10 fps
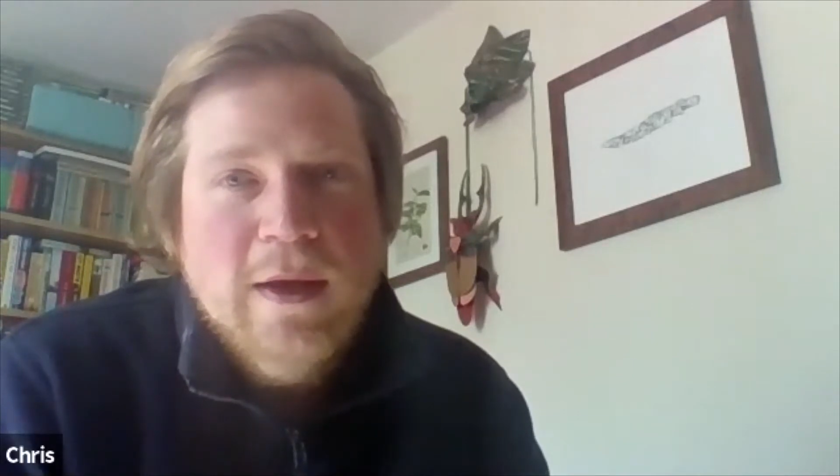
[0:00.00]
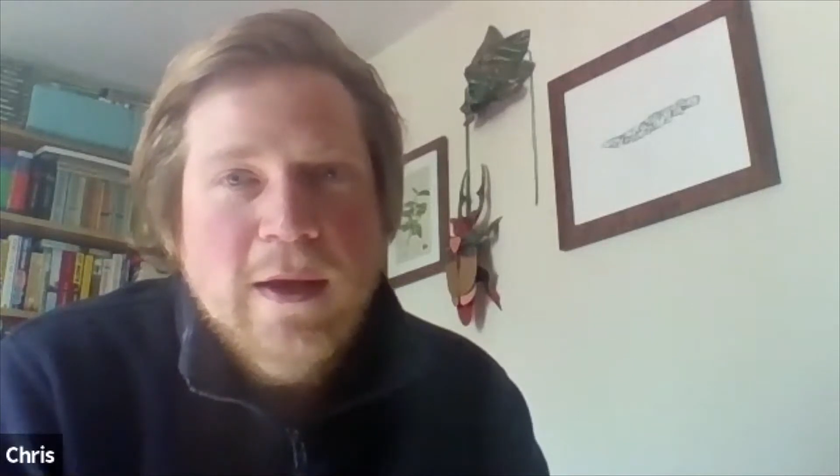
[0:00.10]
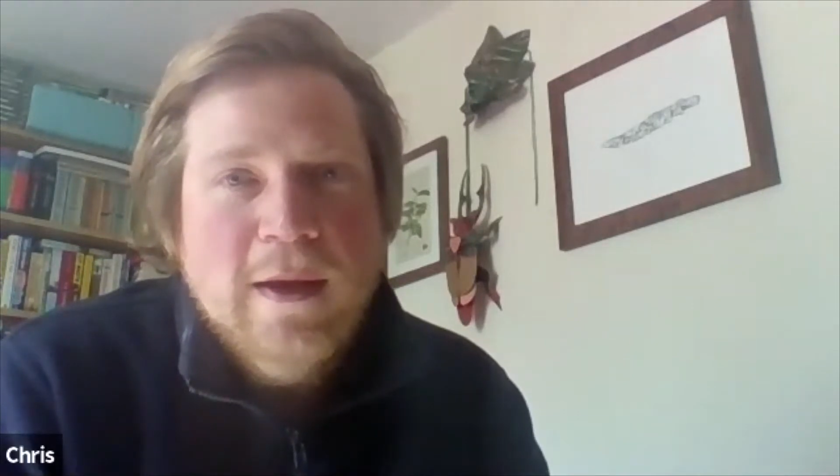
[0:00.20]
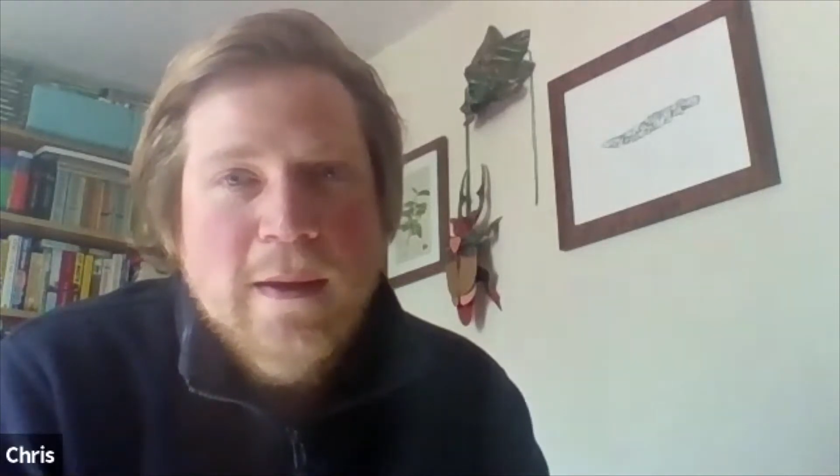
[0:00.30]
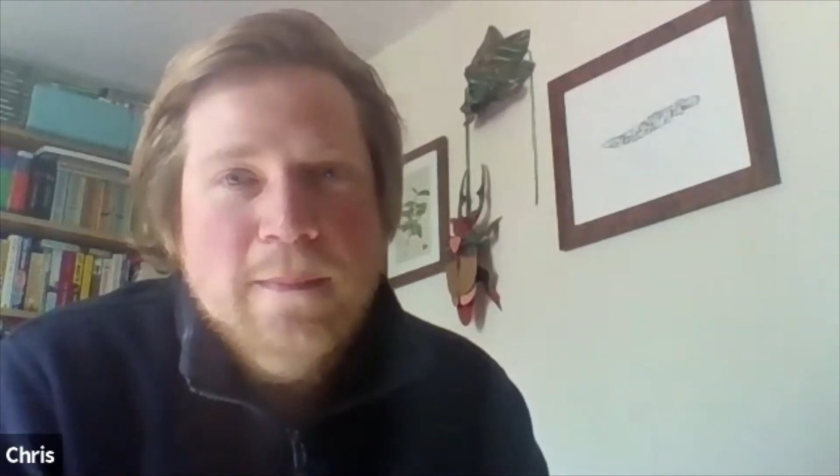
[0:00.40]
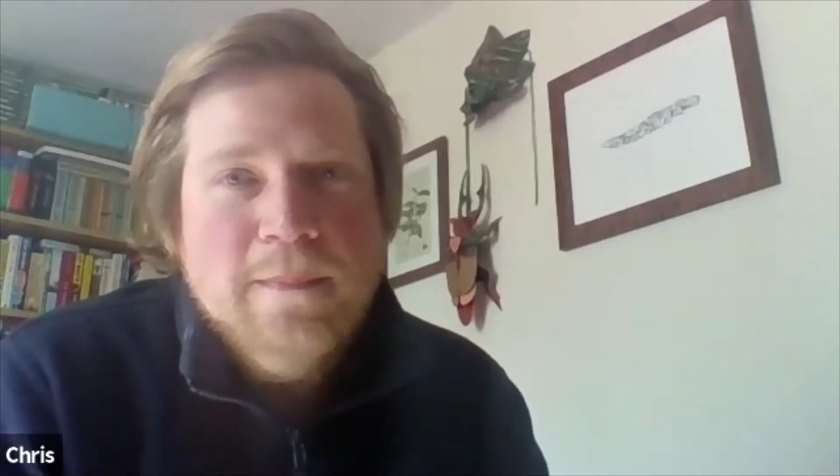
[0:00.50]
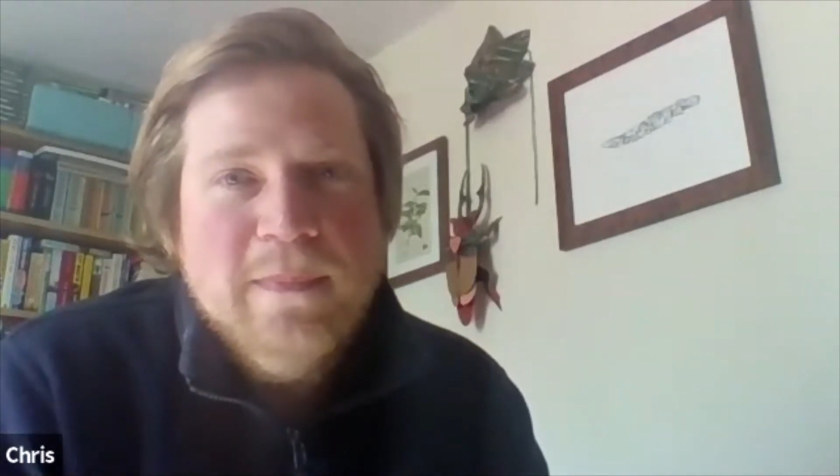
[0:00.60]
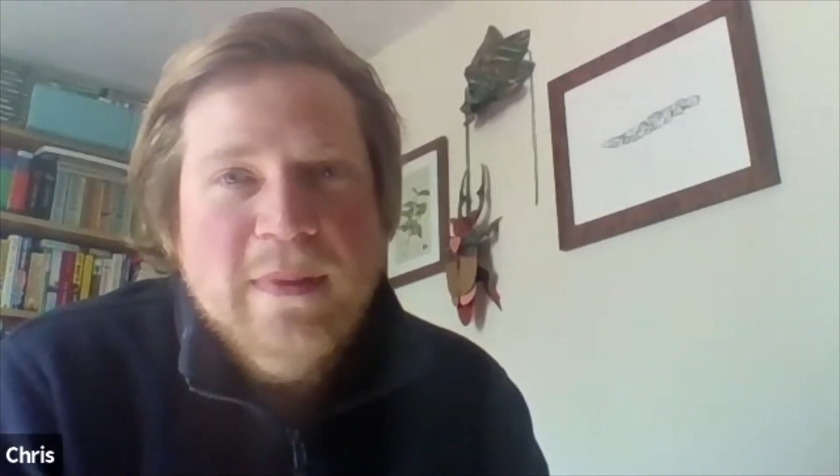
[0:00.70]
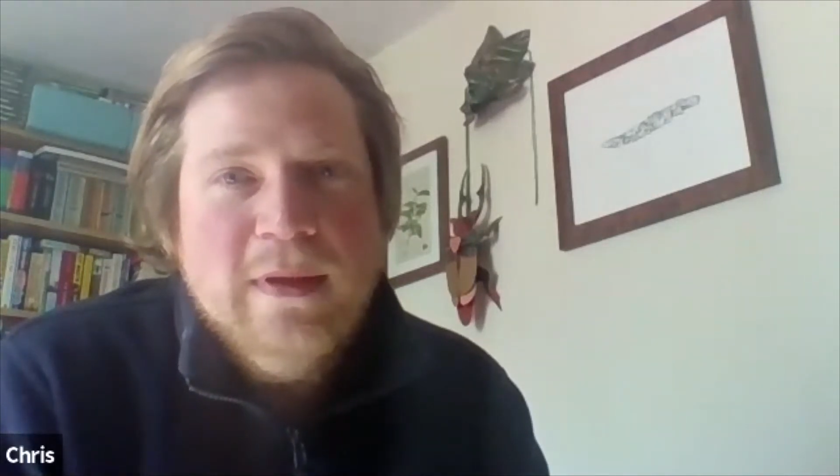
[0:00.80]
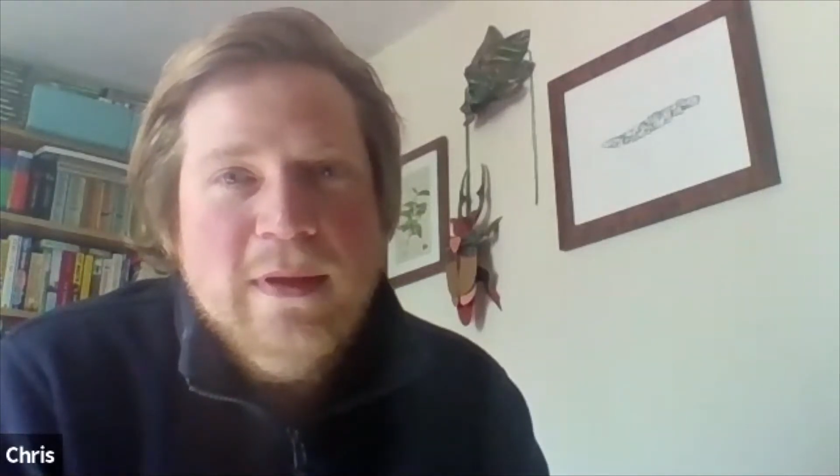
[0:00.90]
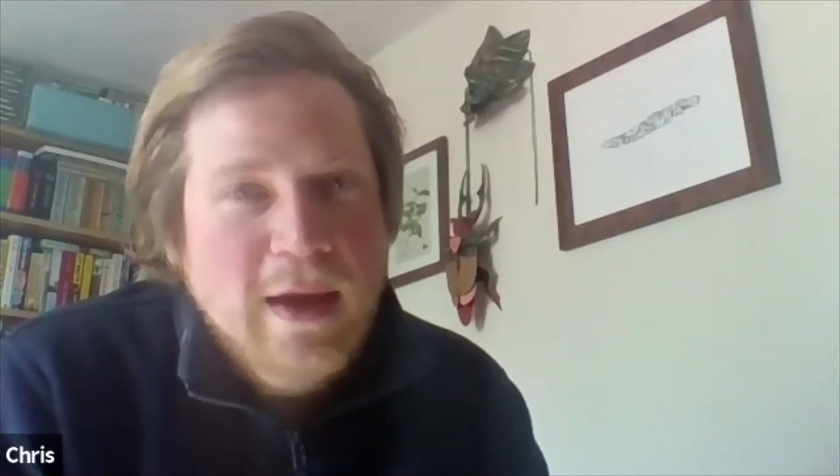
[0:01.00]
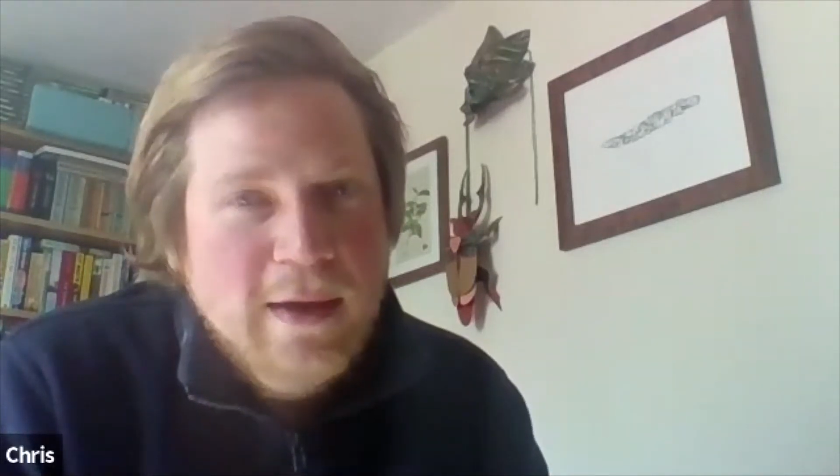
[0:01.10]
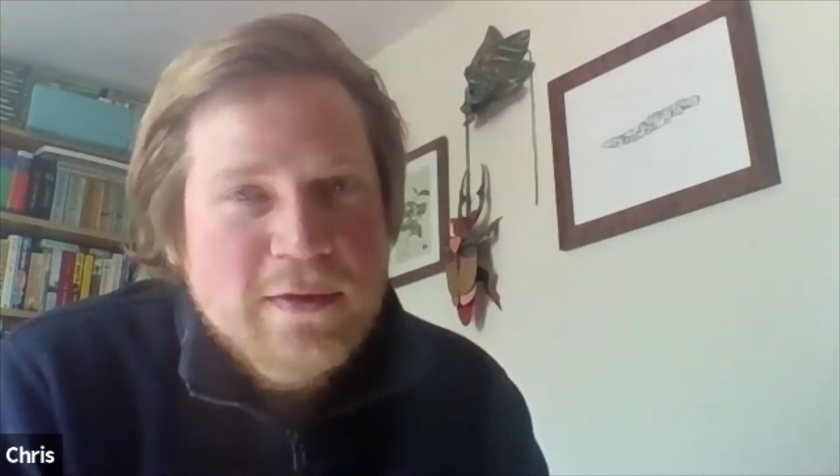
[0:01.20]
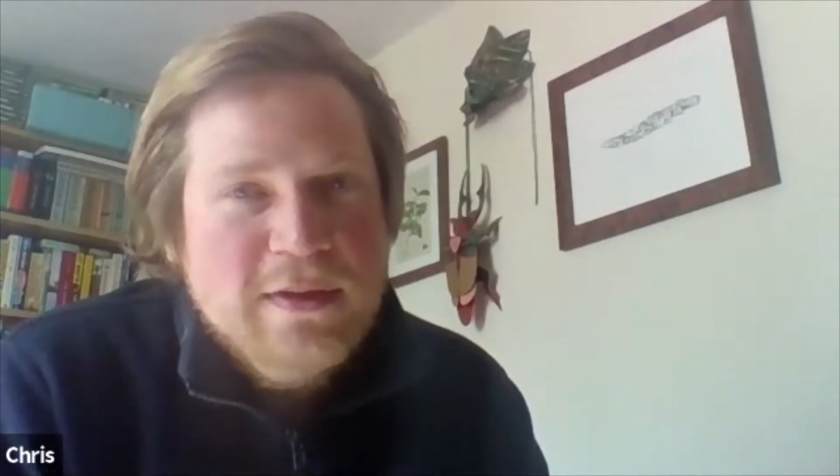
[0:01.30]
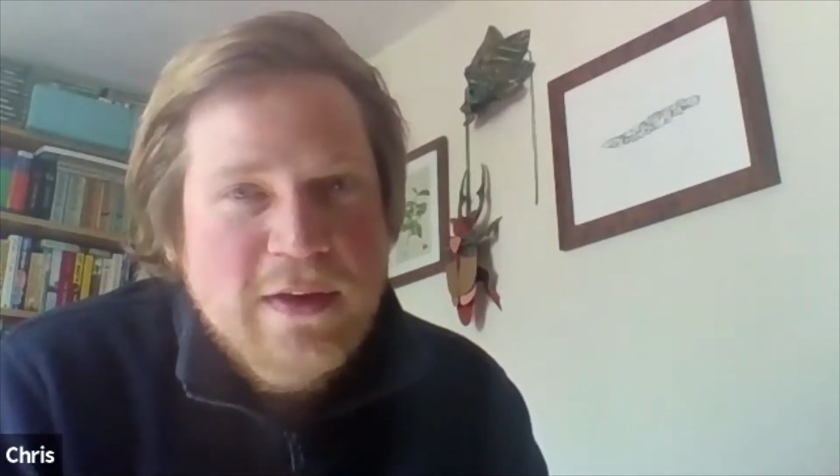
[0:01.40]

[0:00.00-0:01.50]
it was a